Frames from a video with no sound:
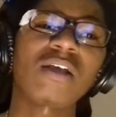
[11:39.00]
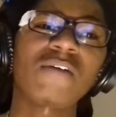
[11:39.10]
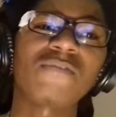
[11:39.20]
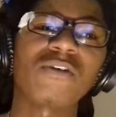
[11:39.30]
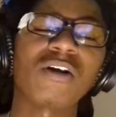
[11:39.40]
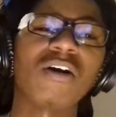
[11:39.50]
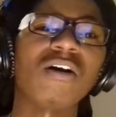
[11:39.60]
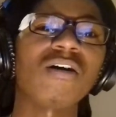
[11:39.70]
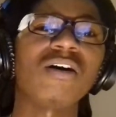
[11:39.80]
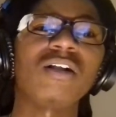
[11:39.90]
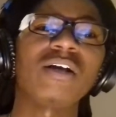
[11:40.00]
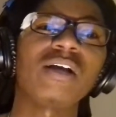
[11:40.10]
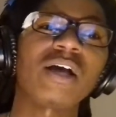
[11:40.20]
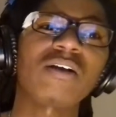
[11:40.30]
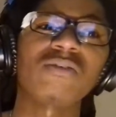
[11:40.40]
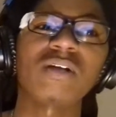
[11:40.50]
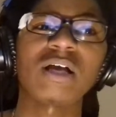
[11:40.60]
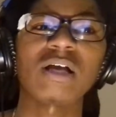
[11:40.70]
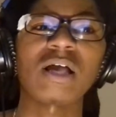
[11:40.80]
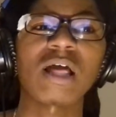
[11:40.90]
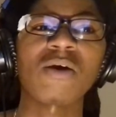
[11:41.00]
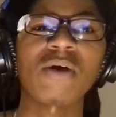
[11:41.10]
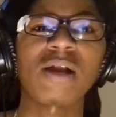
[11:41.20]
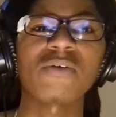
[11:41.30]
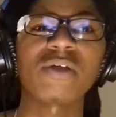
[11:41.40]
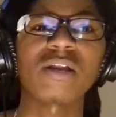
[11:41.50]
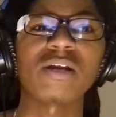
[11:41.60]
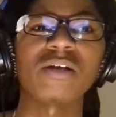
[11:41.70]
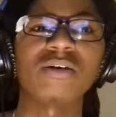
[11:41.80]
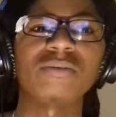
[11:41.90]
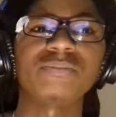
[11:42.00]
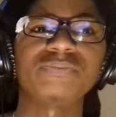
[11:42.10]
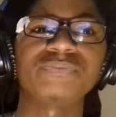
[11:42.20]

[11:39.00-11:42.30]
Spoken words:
Looking for a call. Like, I don't get it, though.